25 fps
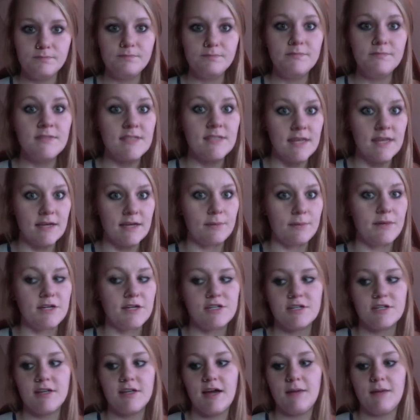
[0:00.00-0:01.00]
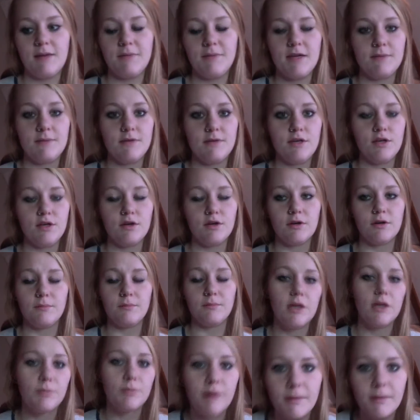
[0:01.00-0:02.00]
Take a picture of that. Maybe you're
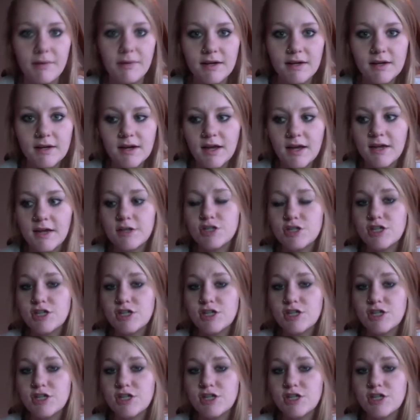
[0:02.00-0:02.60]
meal prepping today.